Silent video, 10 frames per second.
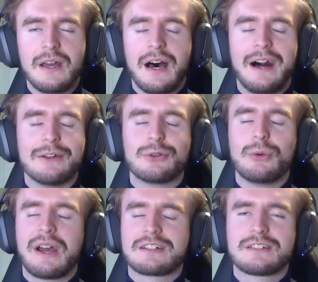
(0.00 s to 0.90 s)
and to
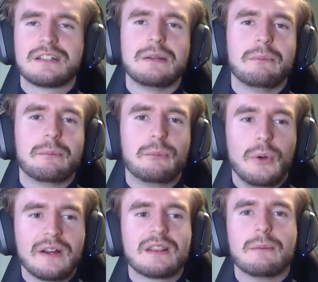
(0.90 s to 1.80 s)
actually
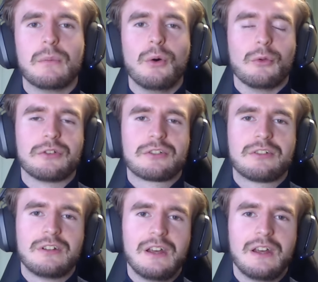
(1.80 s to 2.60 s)
bring the most